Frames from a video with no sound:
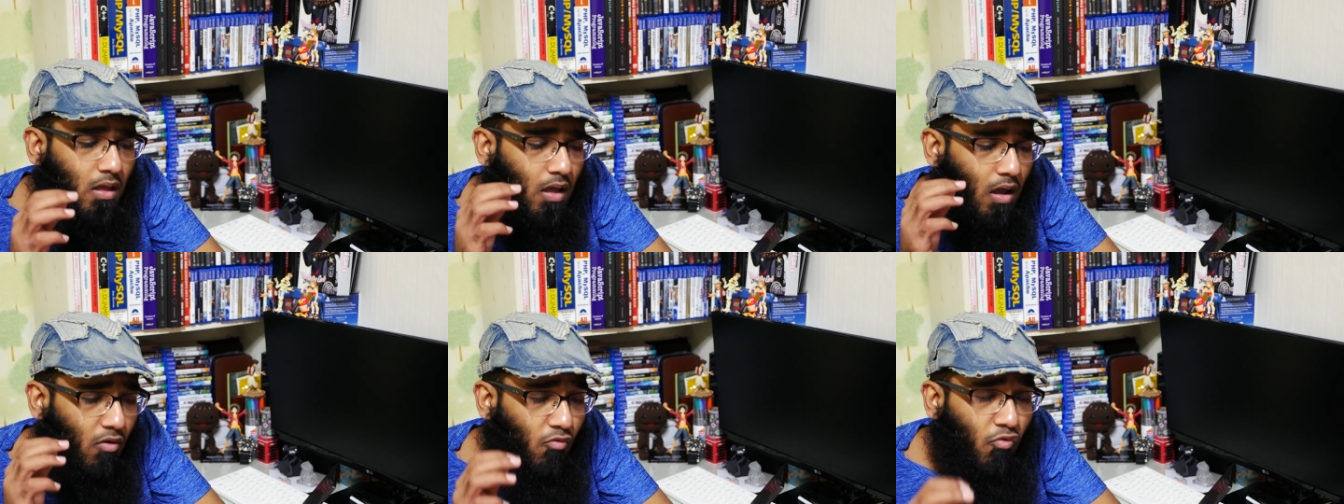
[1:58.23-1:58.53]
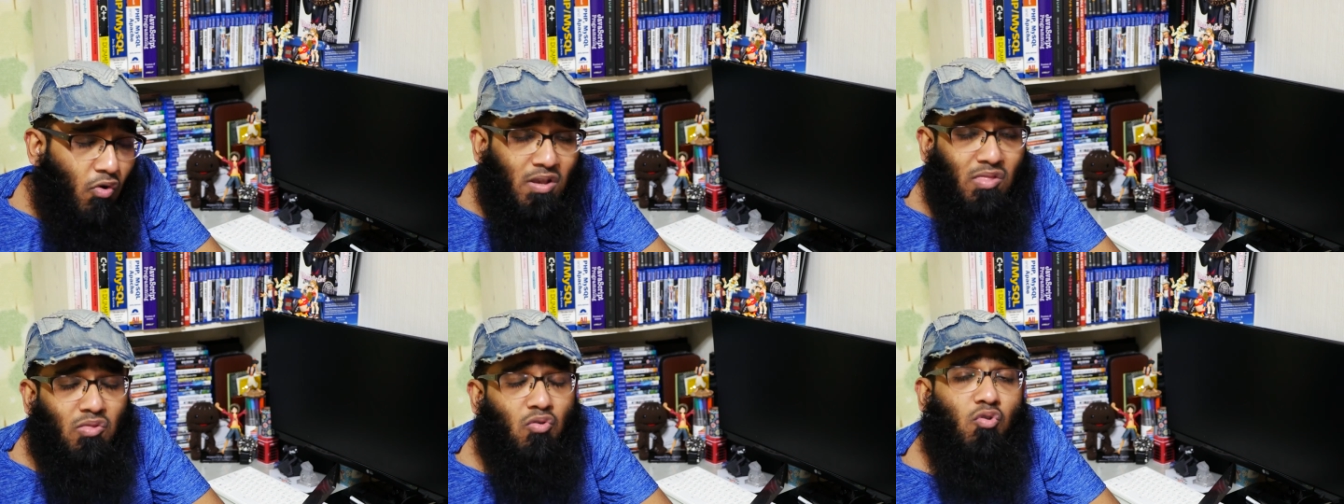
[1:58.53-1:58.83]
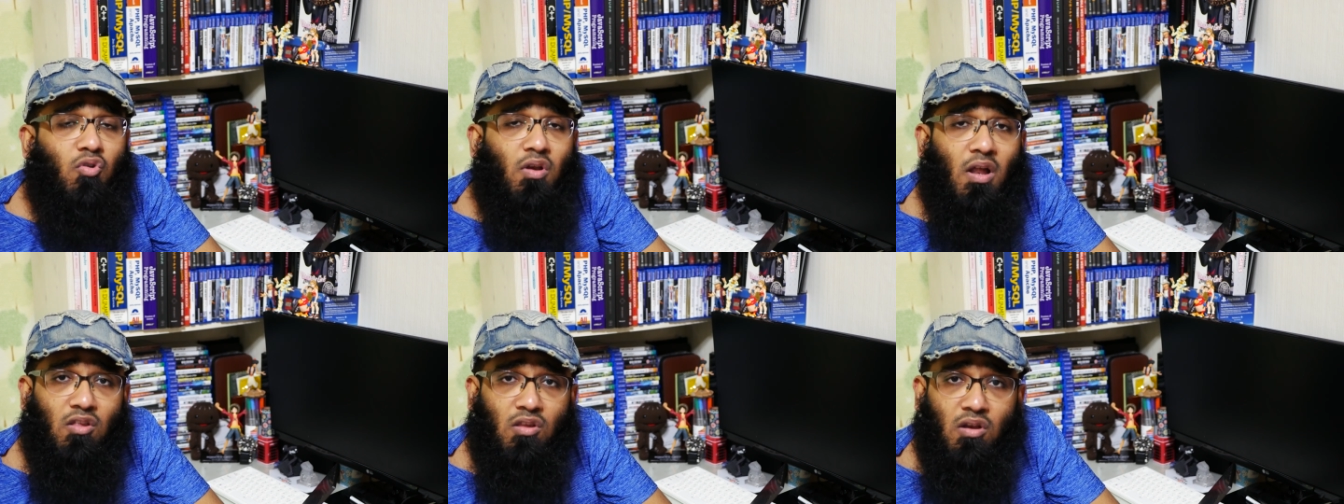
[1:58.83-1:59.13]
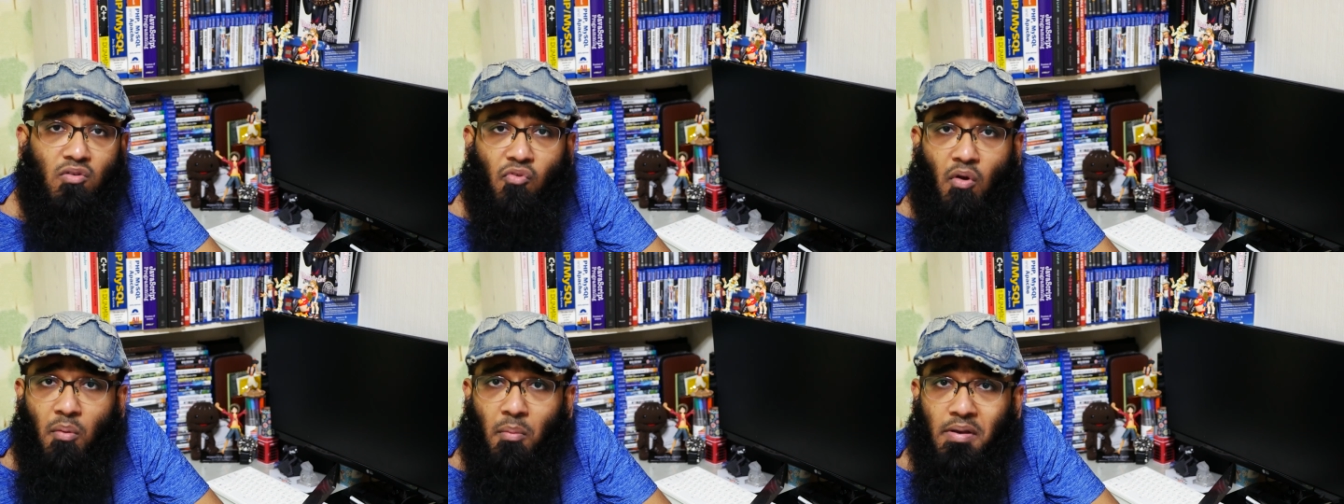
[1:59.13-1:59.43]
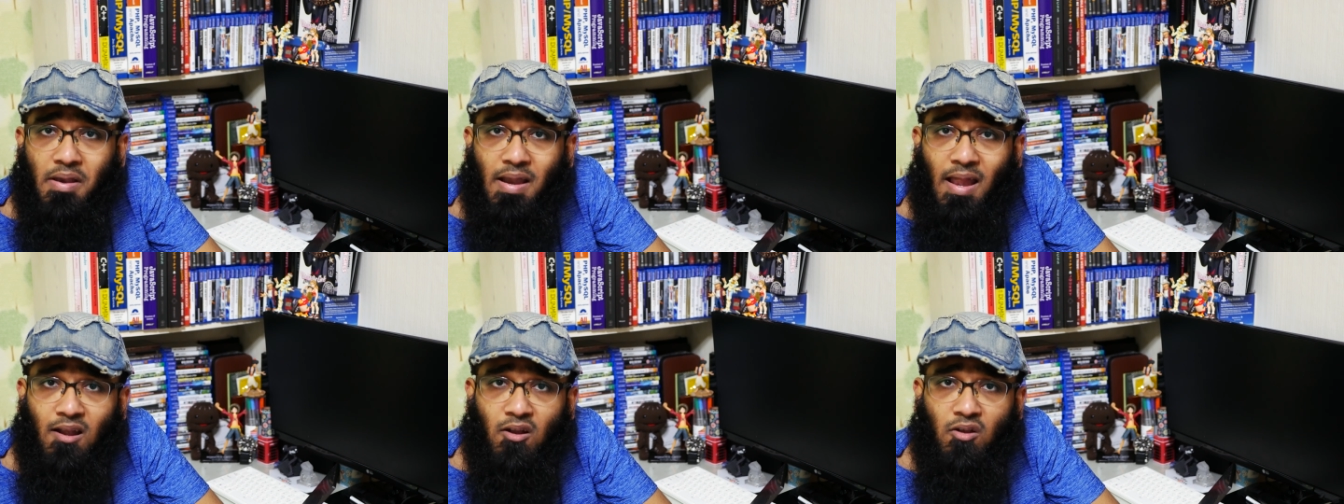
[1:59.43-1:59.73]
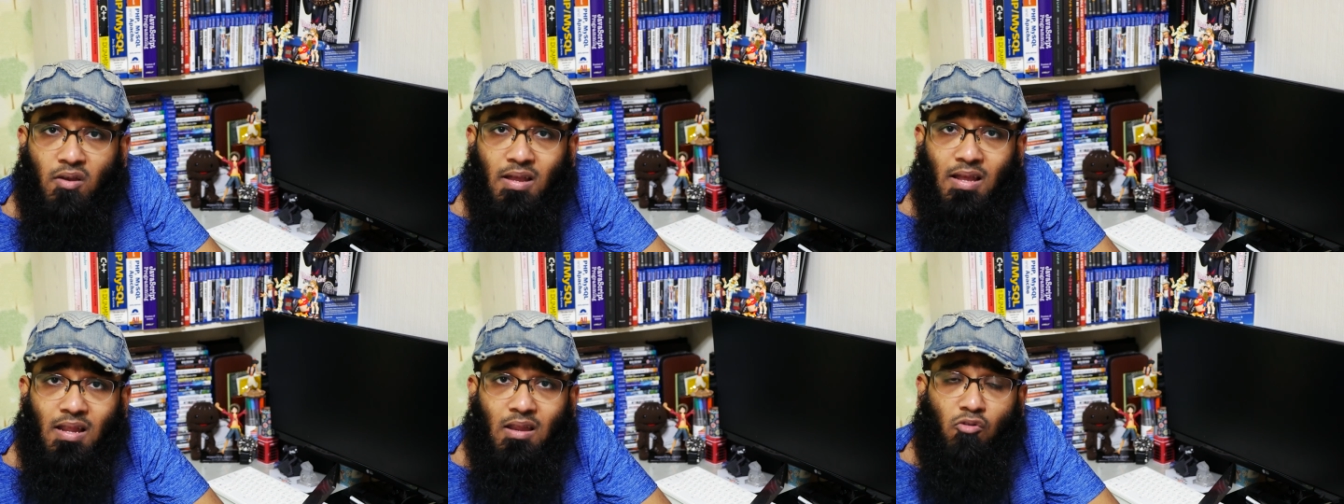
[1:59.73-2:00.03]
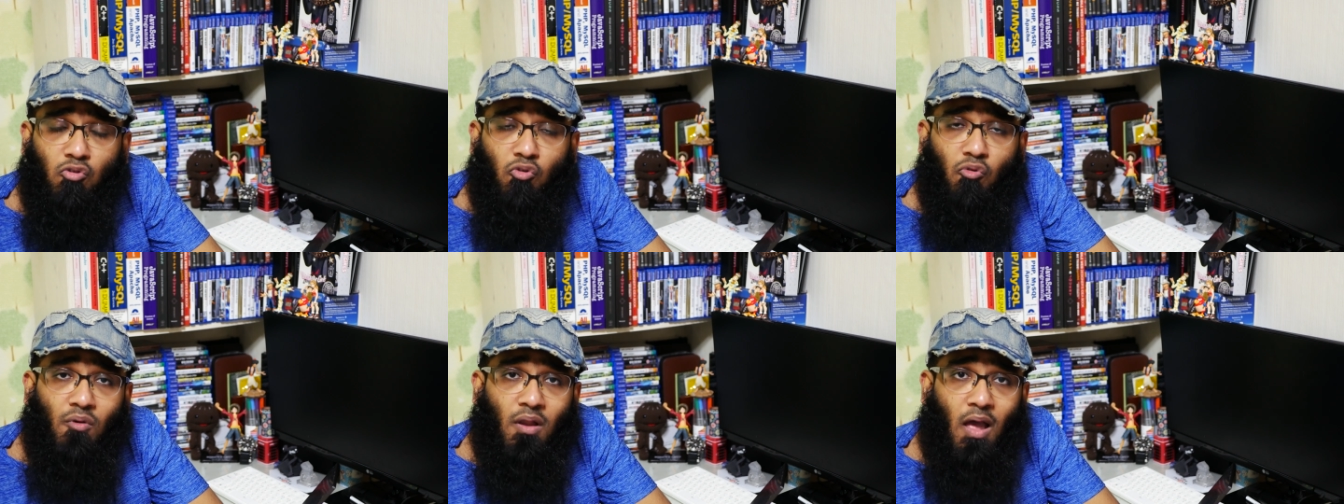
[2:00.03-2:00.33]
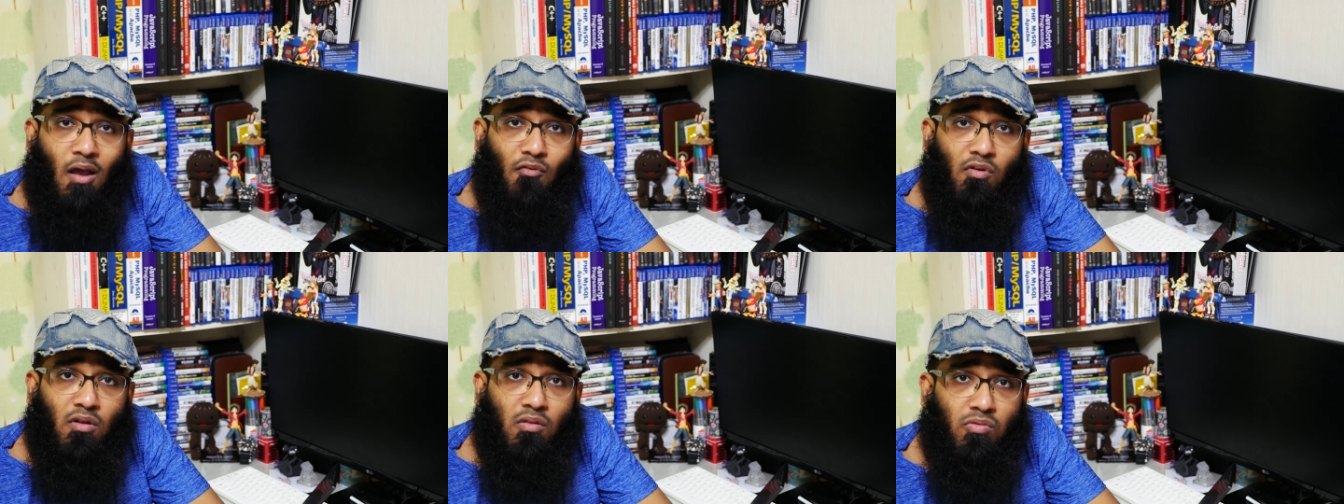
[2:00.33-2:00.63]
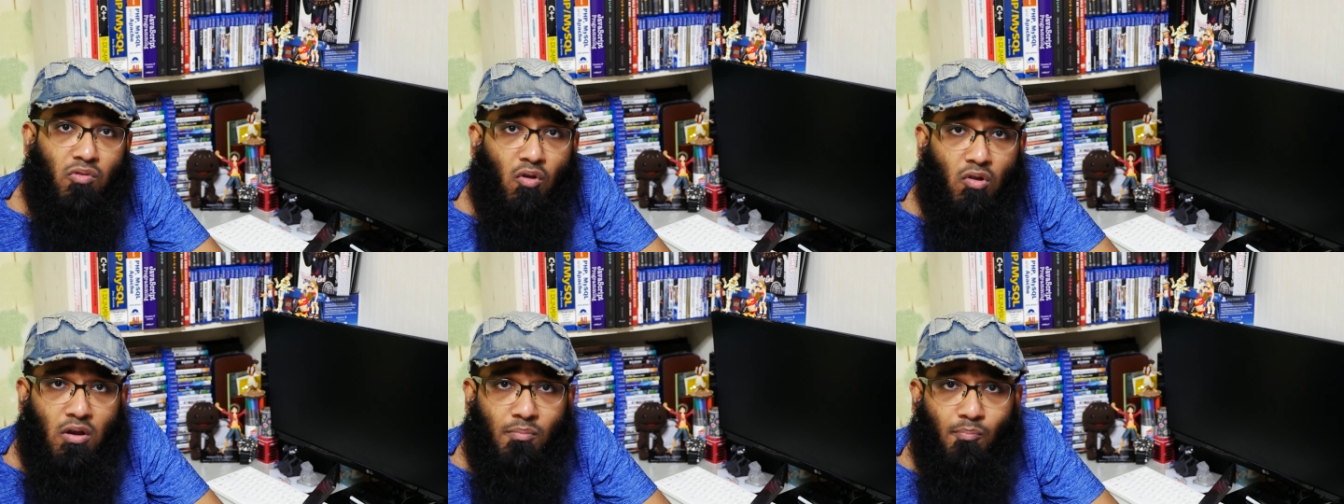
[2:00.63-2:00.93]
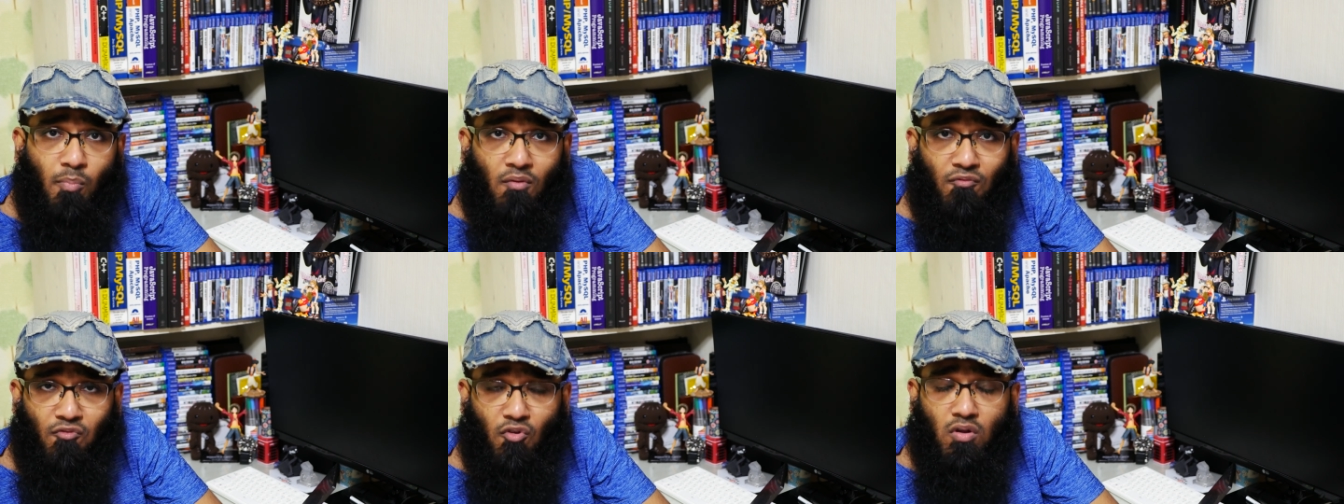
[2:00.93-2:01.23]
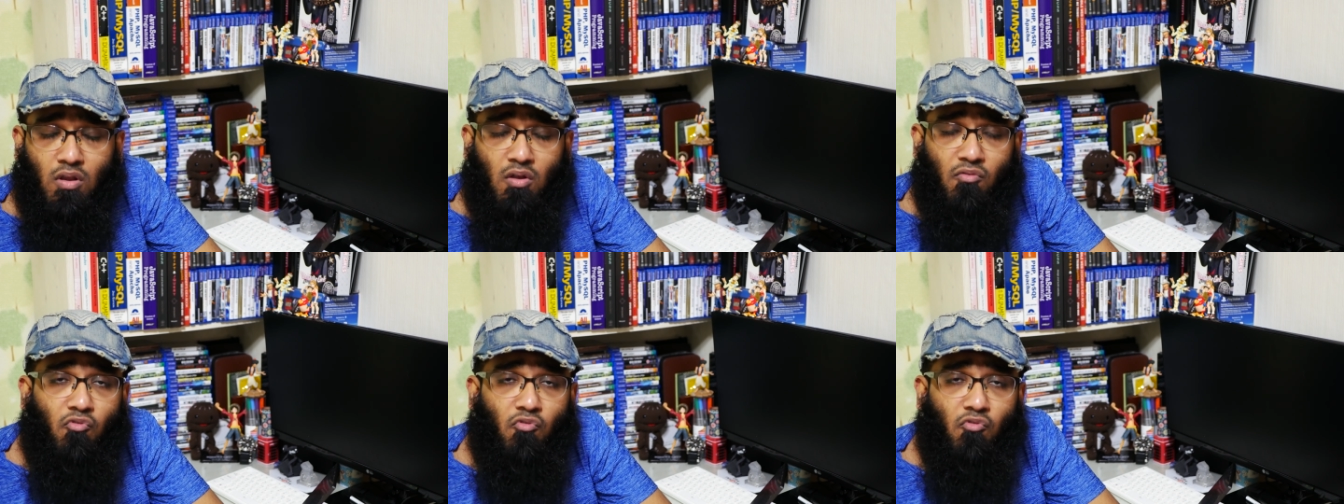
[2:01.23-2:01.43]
Once you graduate from a nano degree, you will have a solid portfolio.